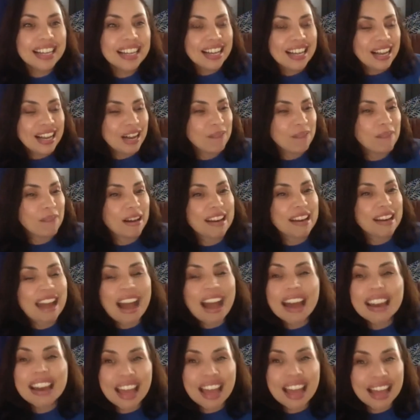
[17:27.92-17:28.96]
about
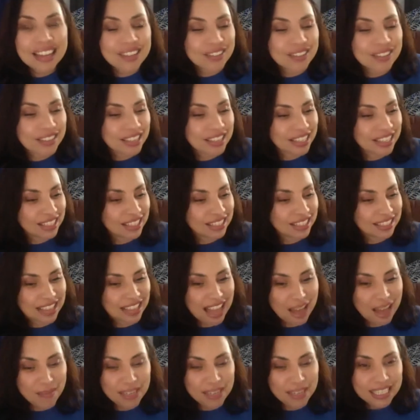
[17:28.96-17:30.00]
how to handle this.
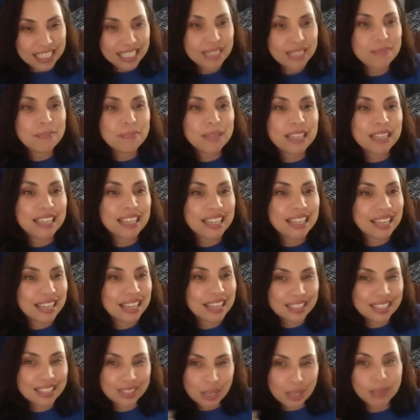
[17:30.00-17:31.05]
I mean,
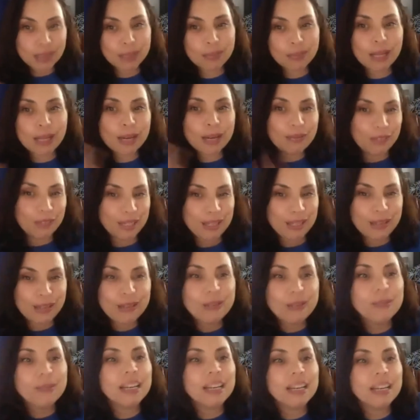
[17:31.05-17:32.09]
TMP, shameless plug for
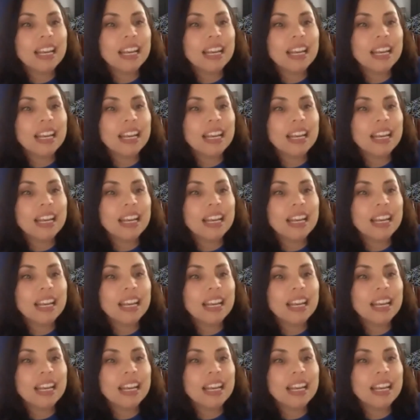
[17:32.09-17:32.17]
you, but